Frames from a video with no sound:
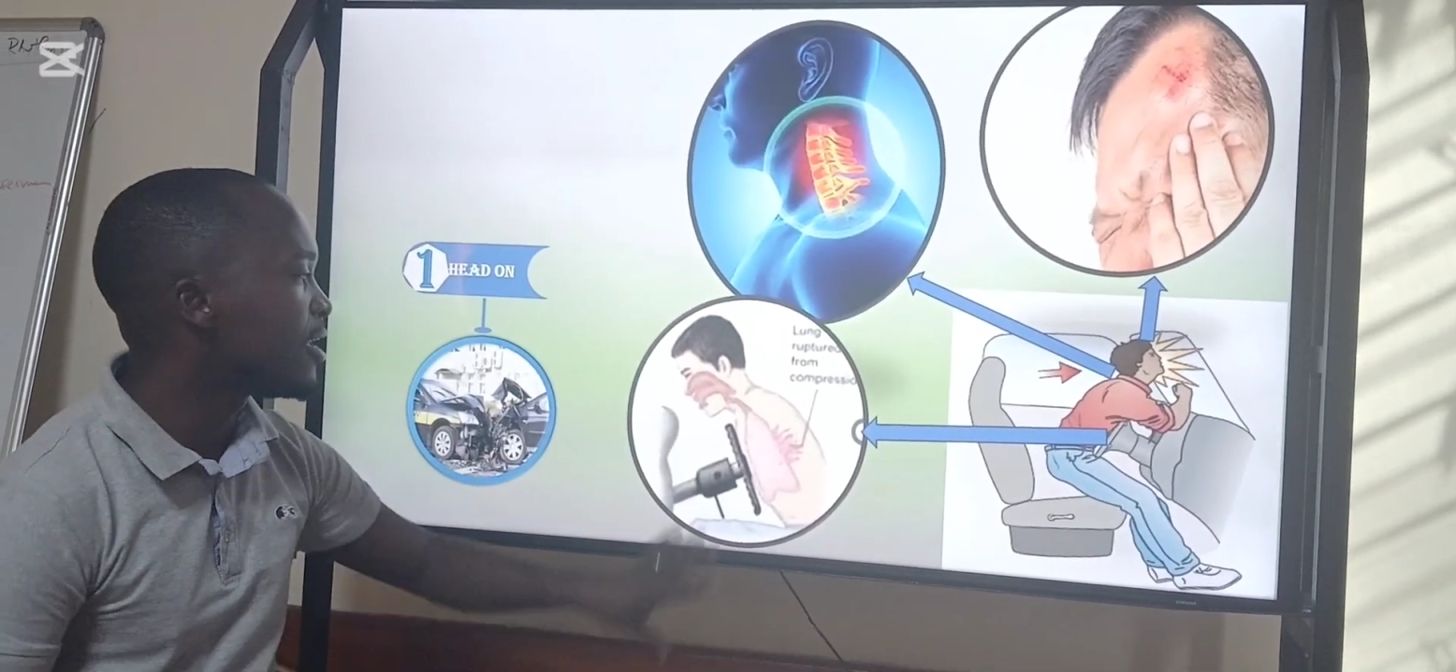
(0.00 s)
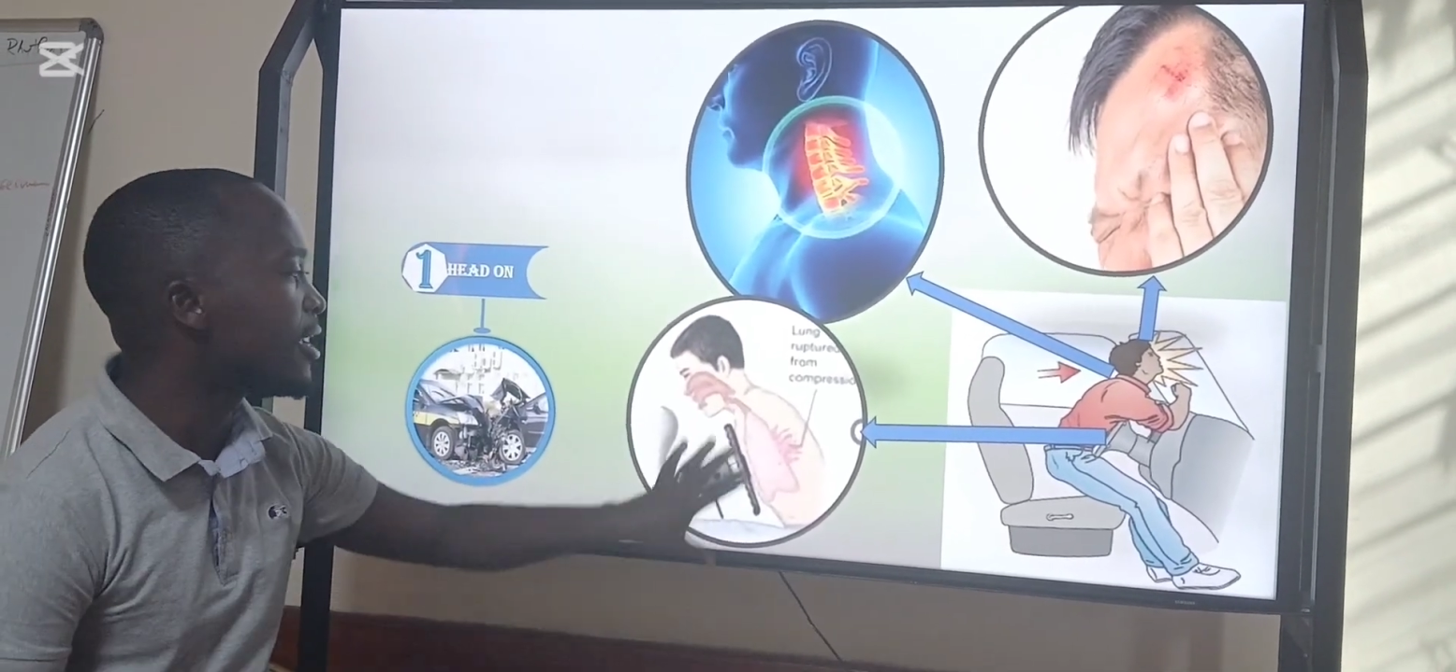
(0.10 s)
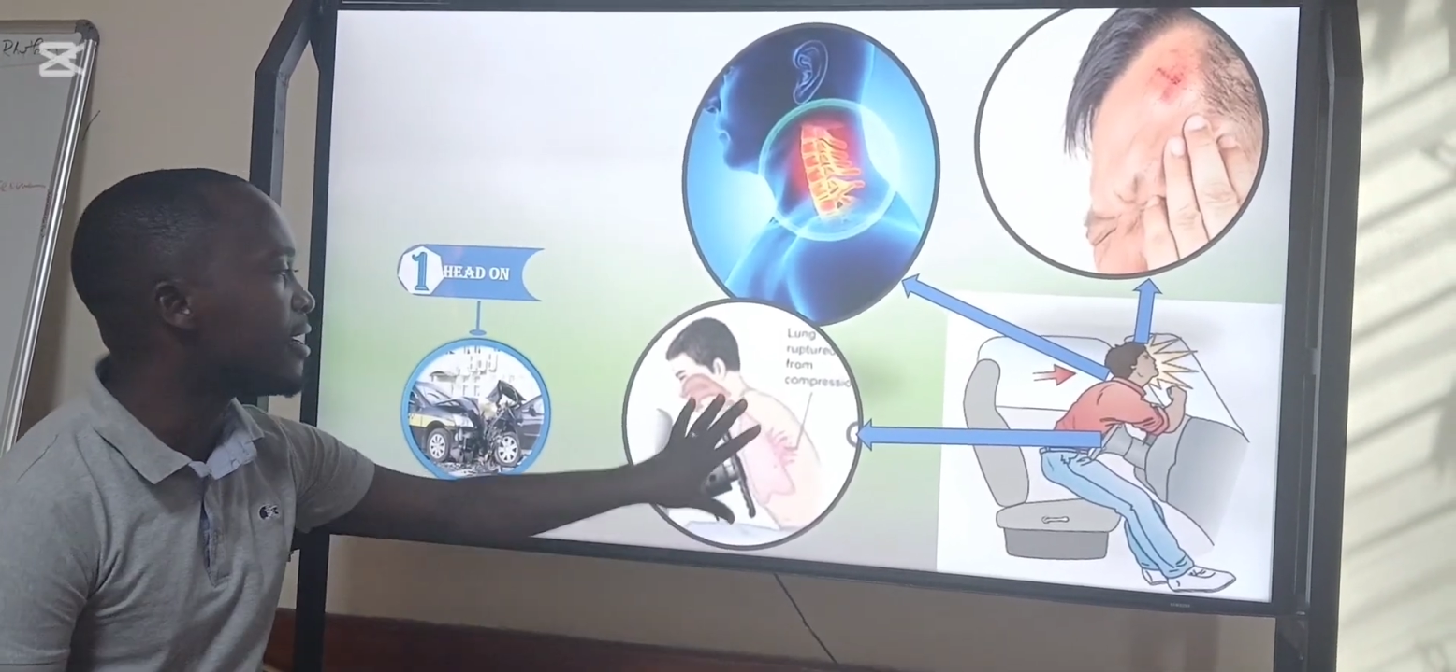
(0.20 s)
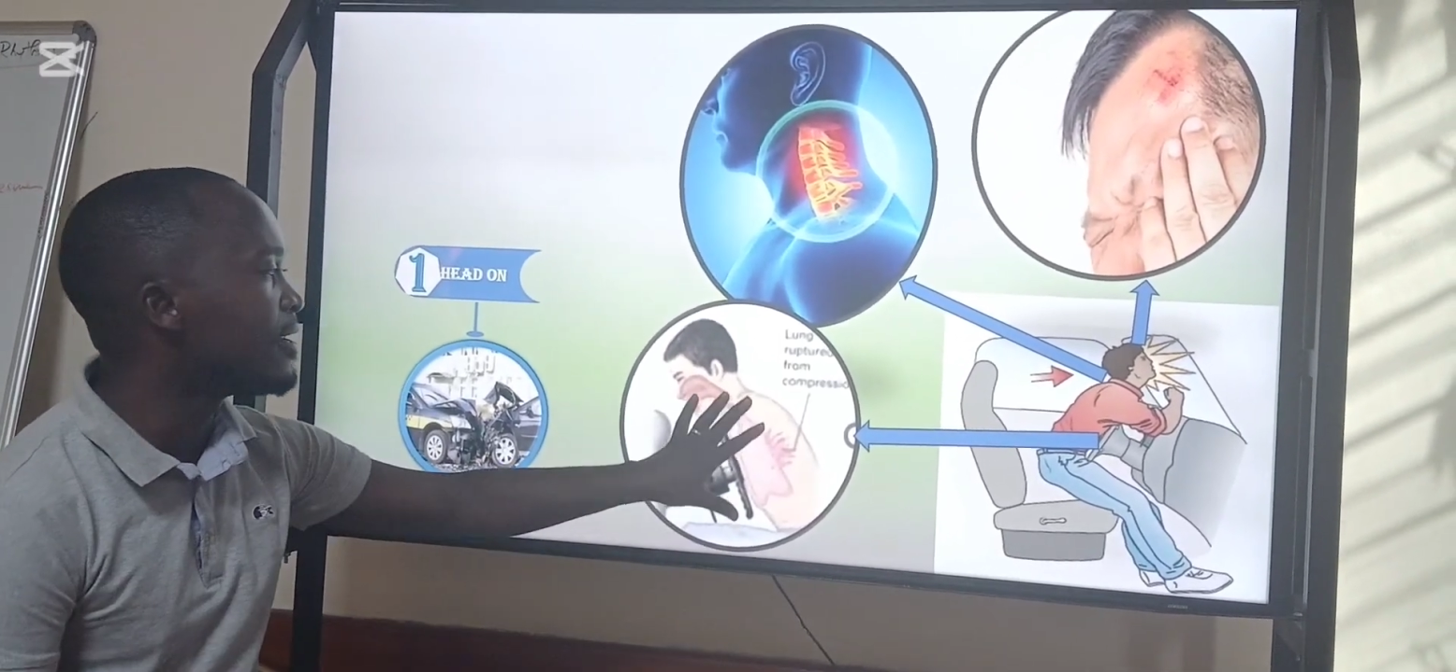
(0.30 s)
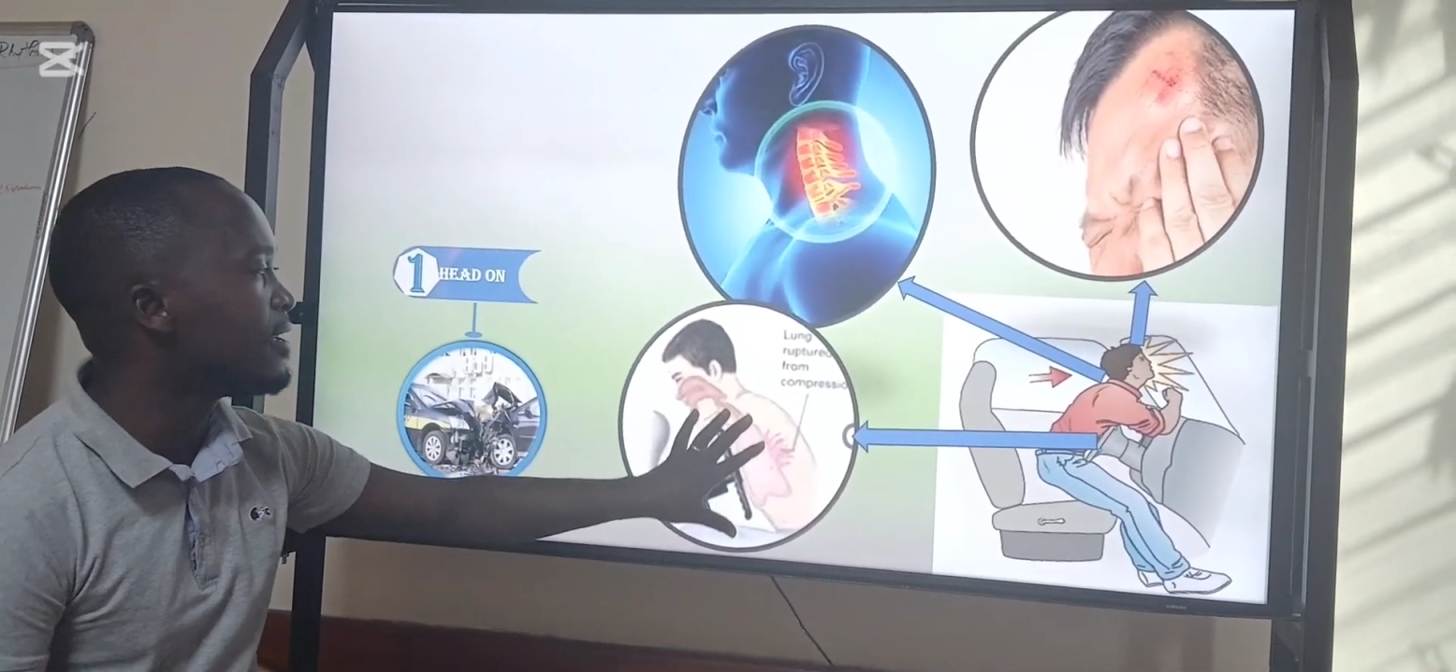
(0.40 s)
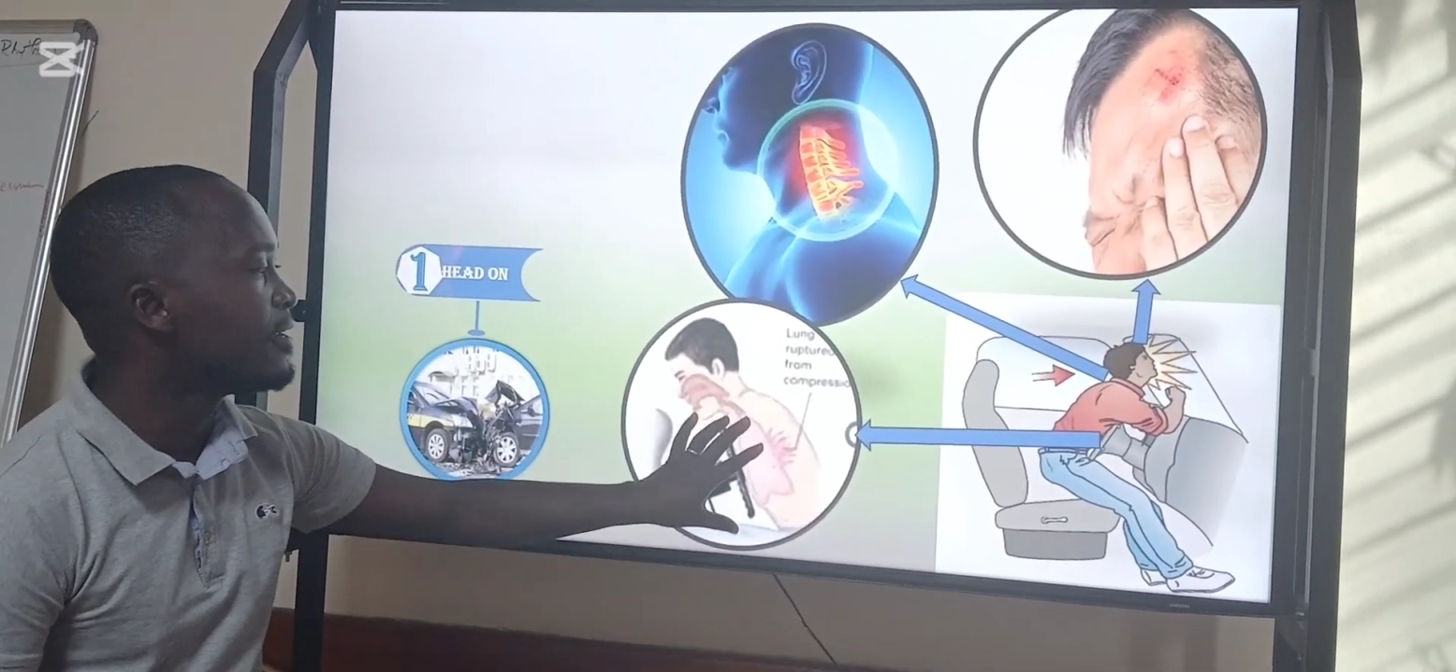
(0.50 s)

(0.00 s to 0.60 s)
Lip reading: in